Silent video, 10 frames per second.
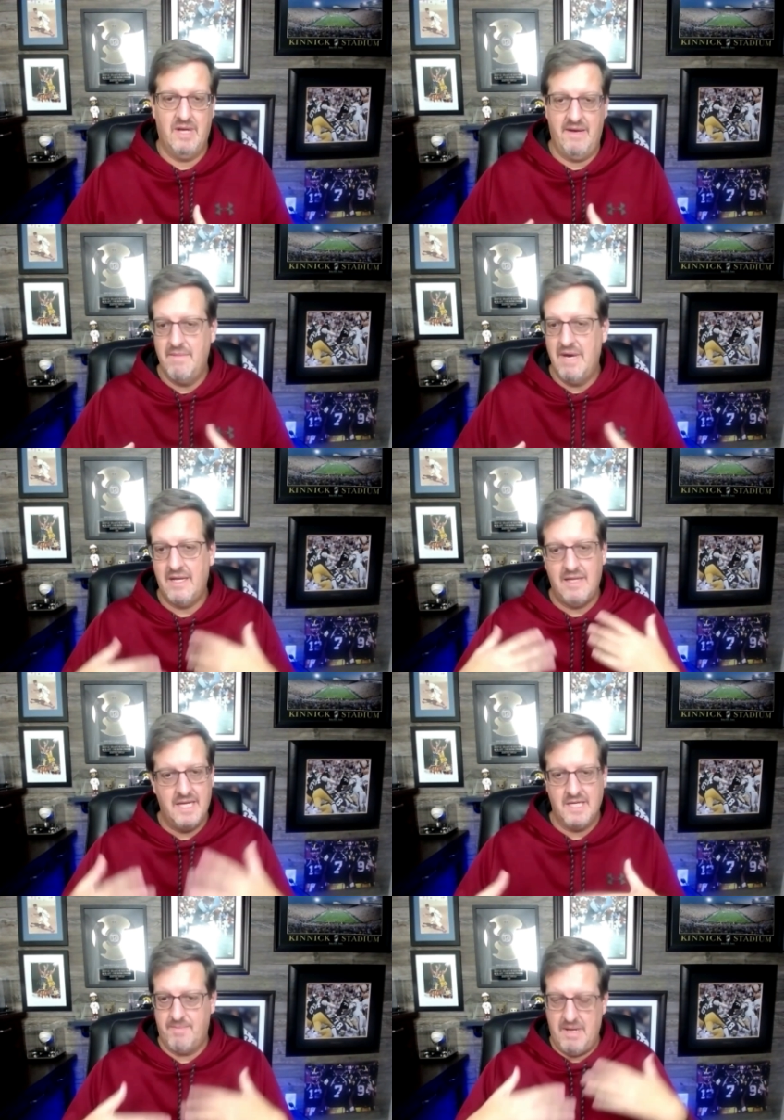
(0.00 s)
I've met a lot
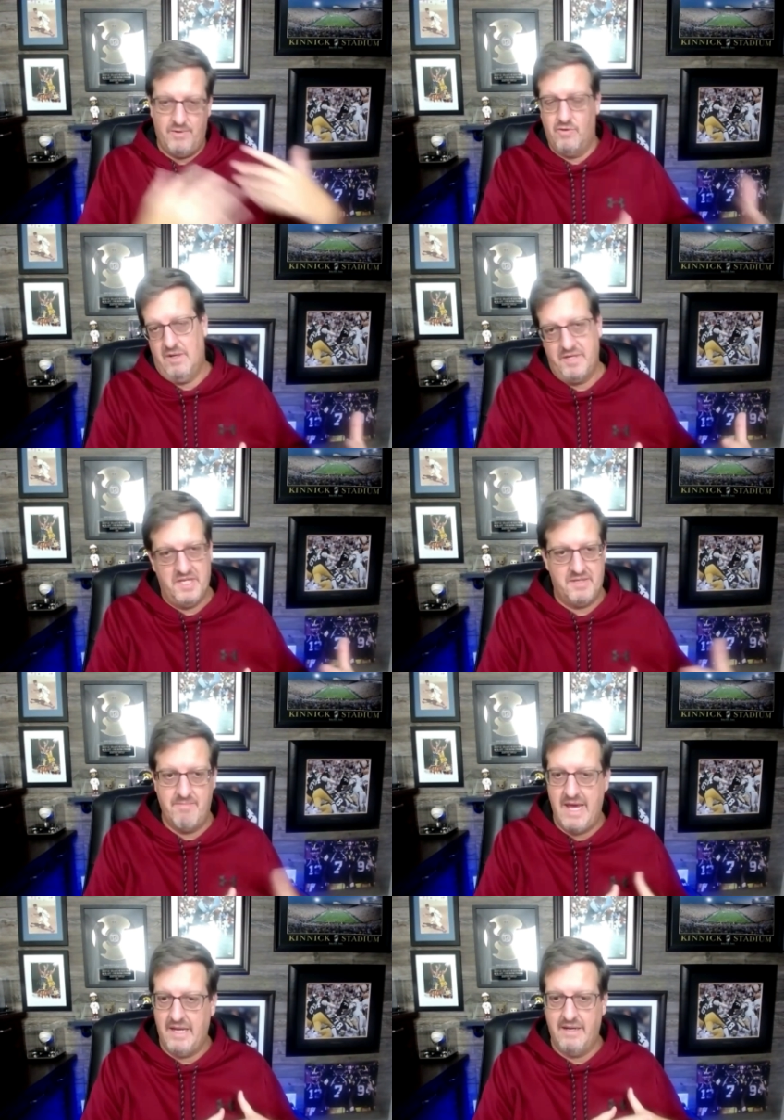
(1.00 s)
of these people who are just
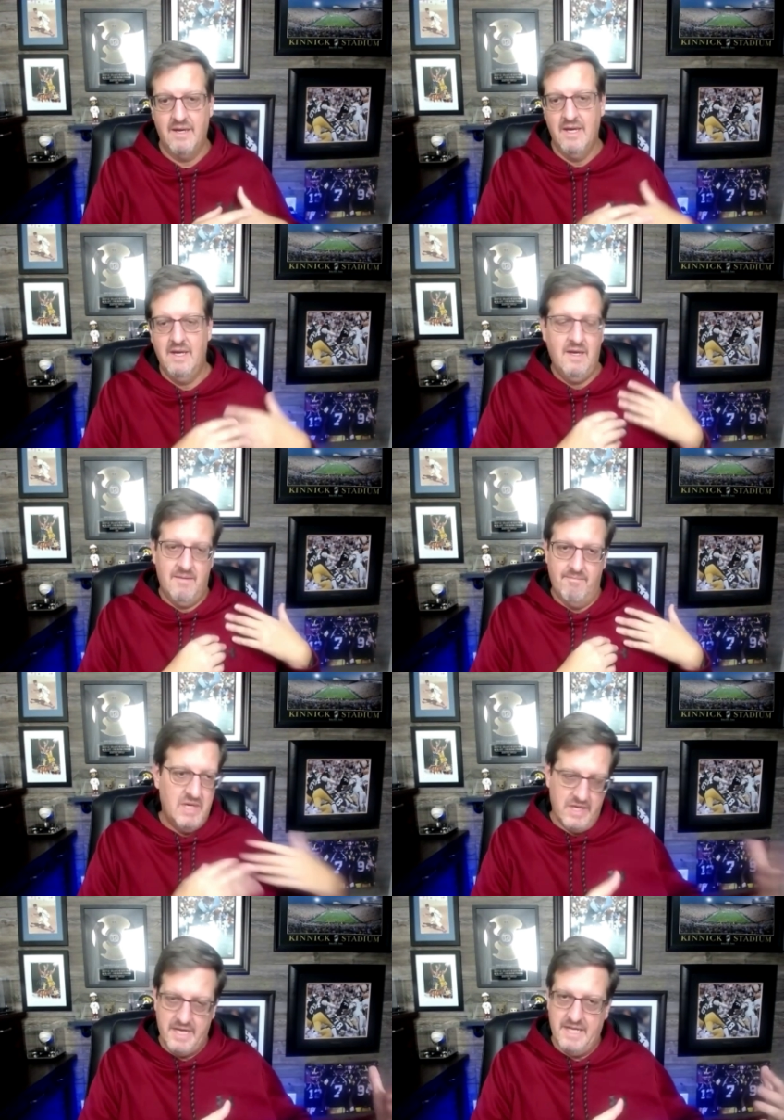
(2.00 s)
making
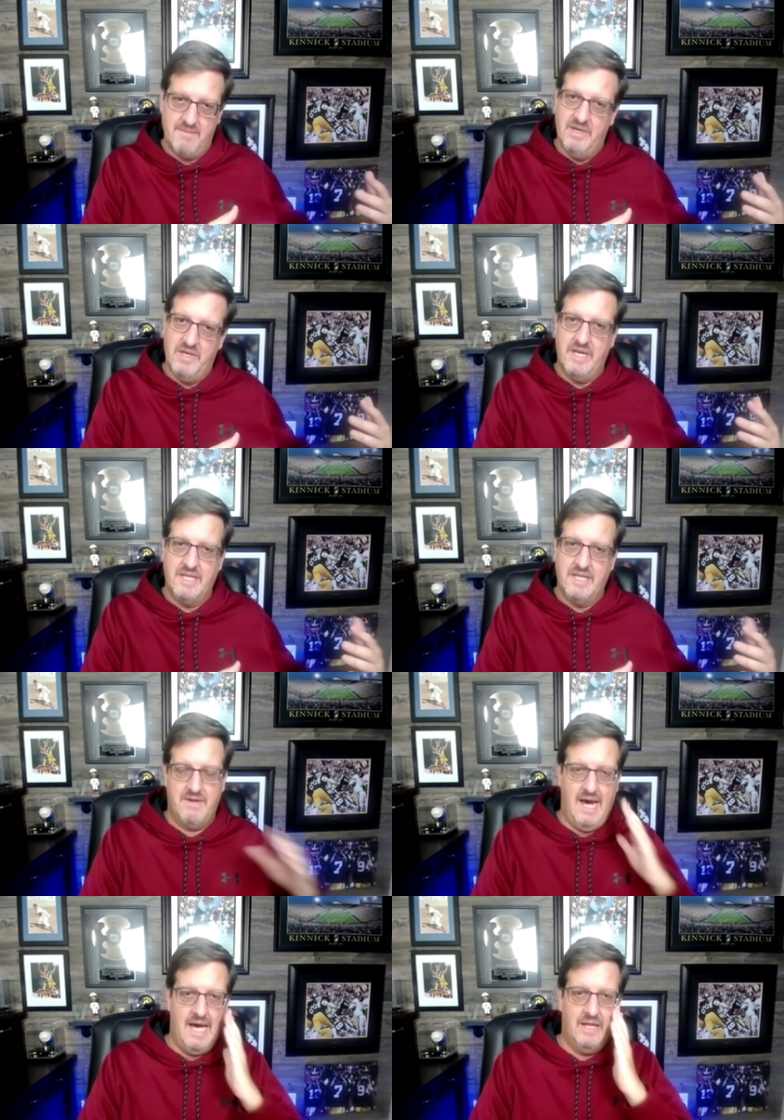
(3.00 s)
millions and millions of
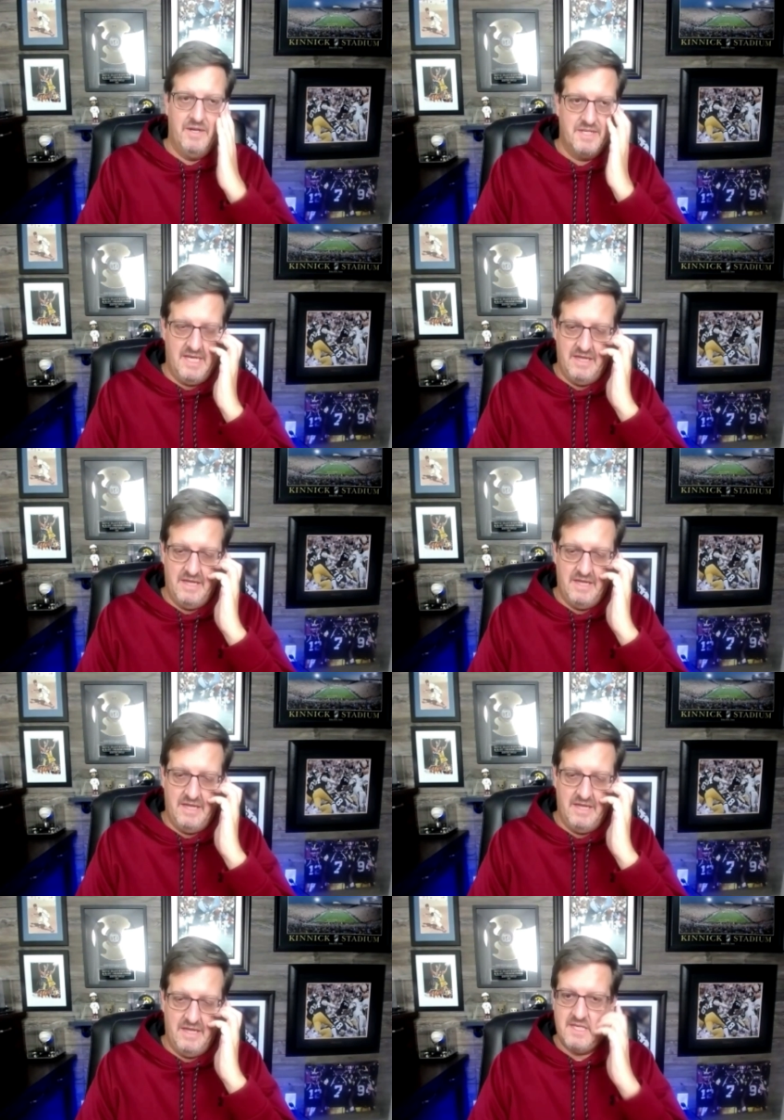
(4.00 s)
dollars in their
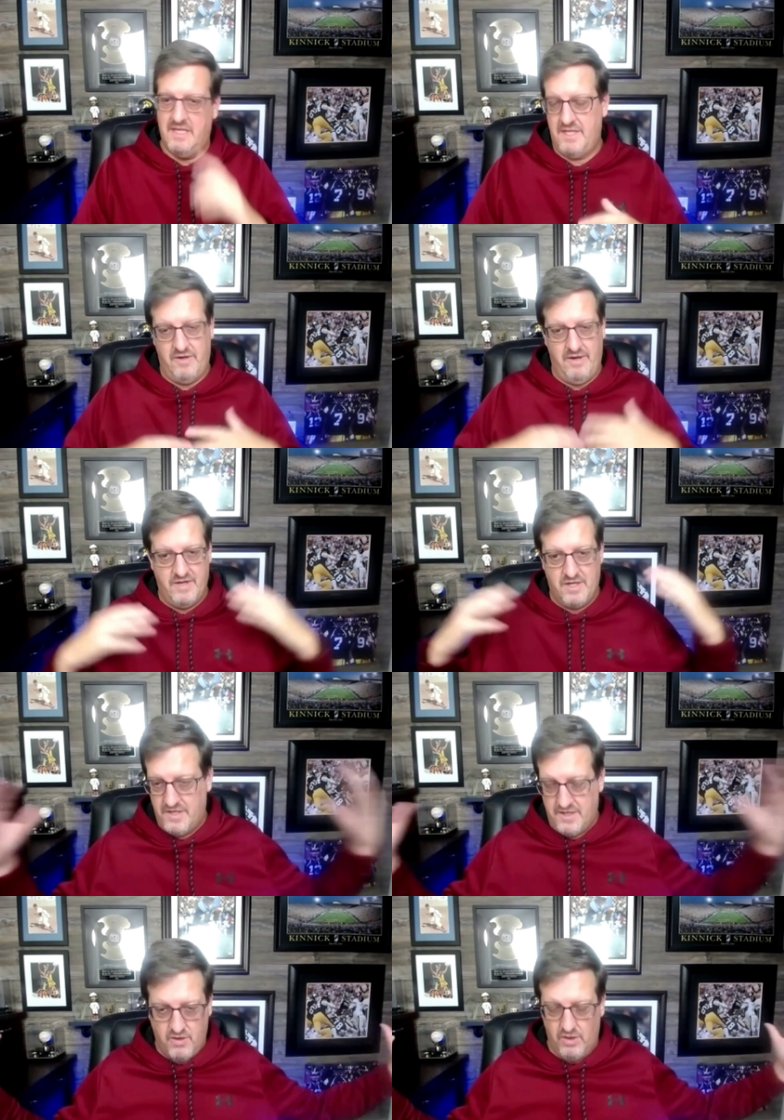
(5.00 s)
businesses, who have
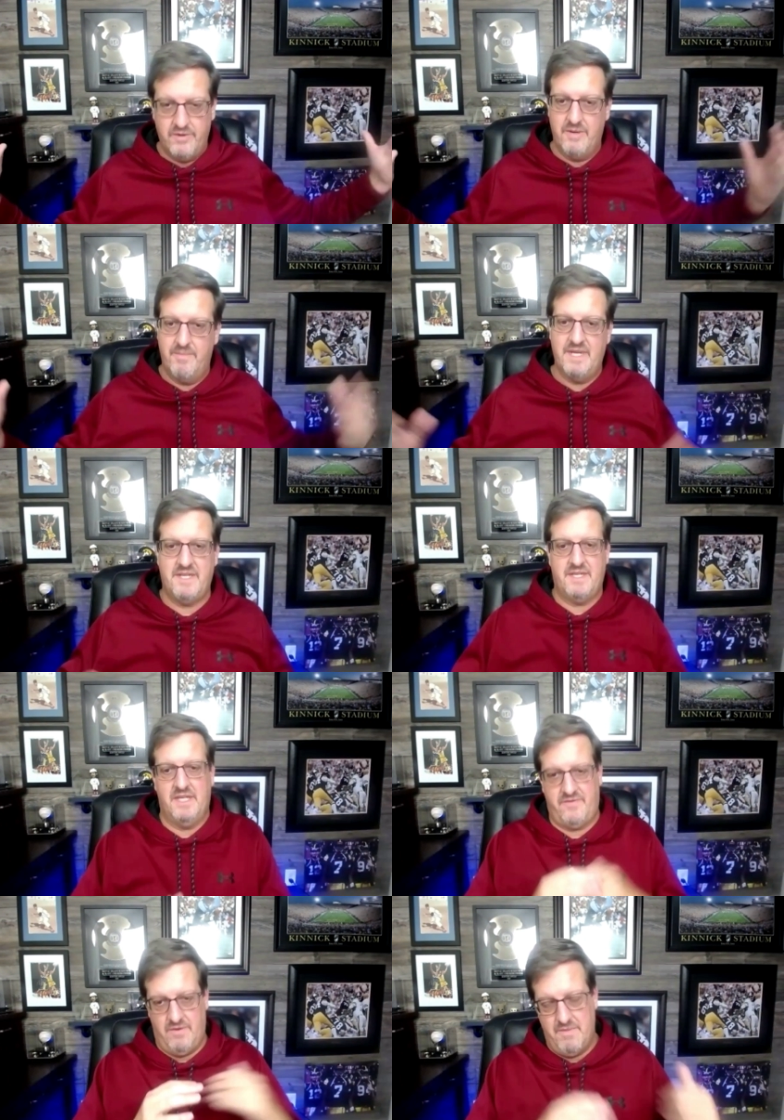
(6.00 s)
grown their
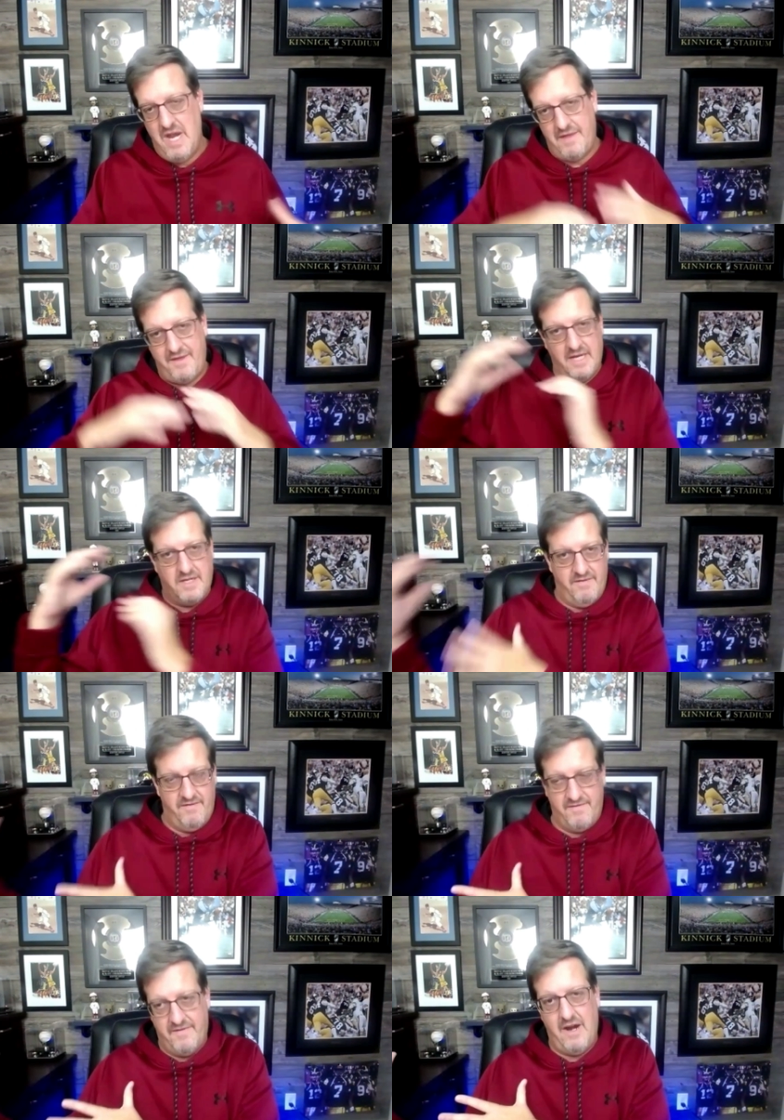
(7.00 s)
businesses from nothing to
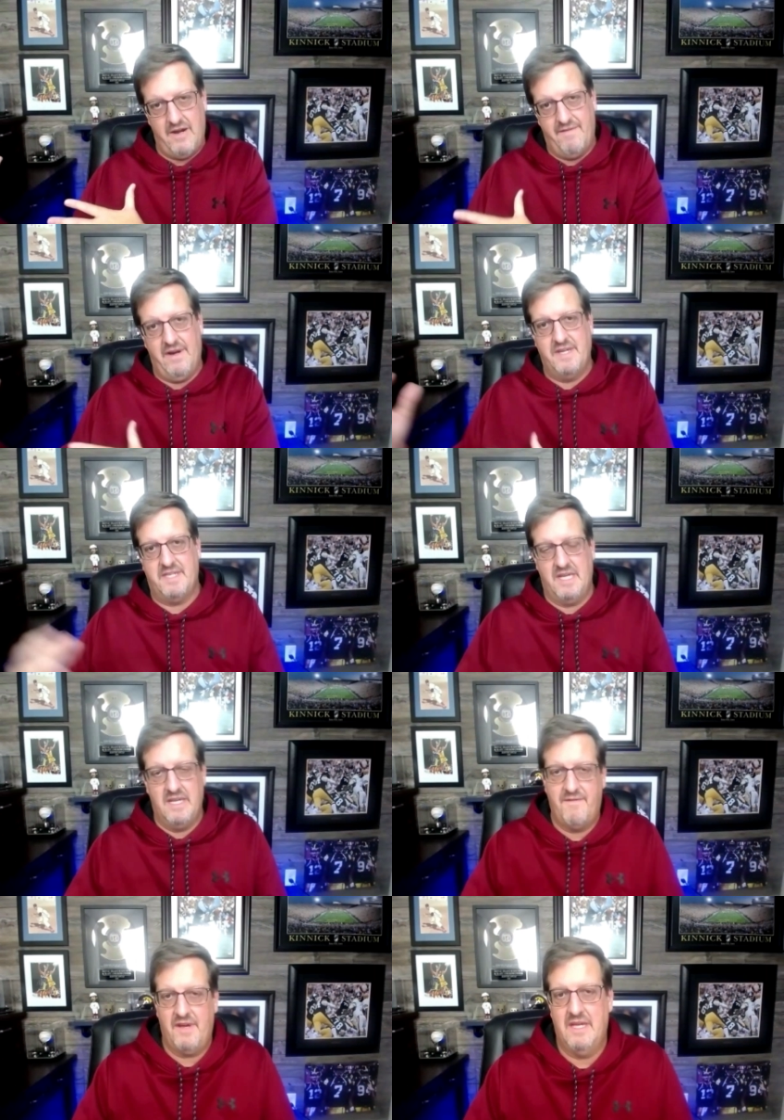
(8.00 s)
very, very
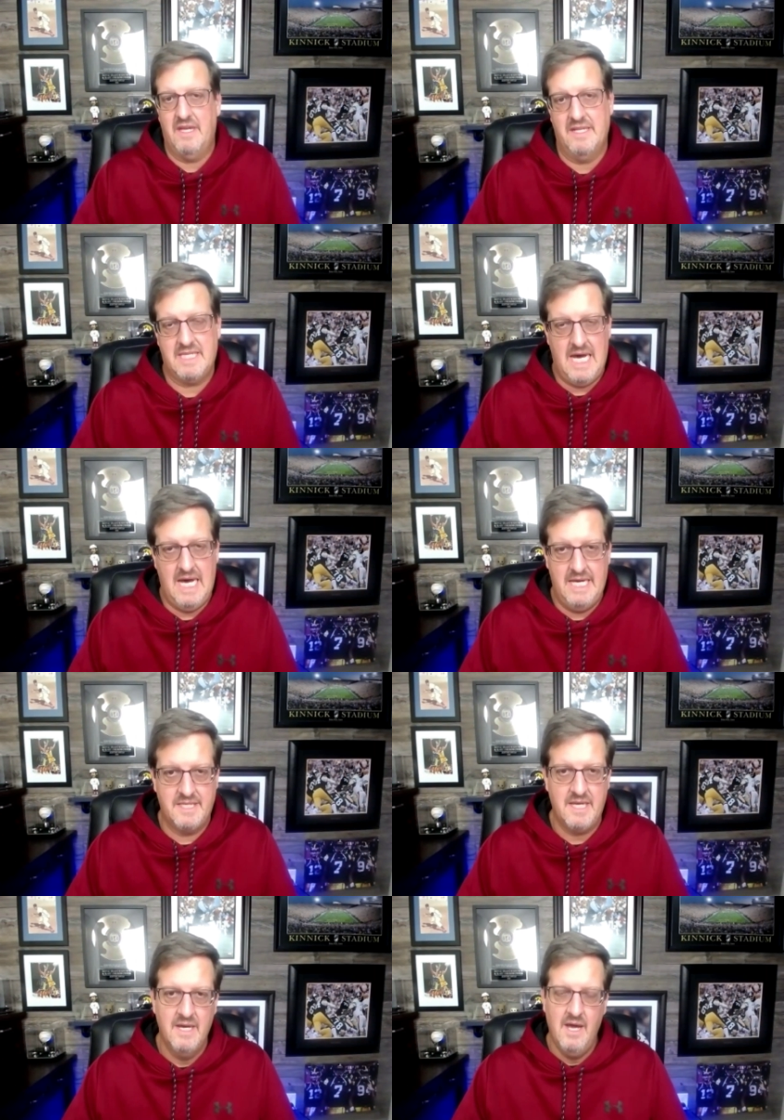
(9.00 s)
significant in
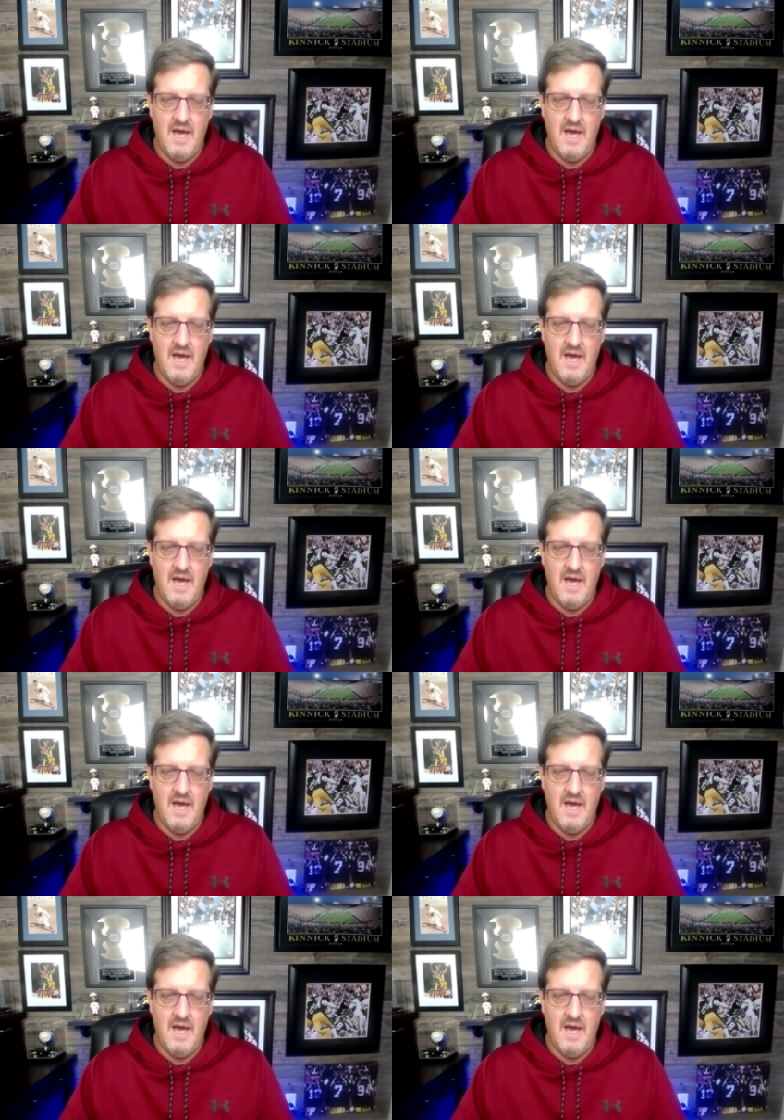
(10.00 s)
size.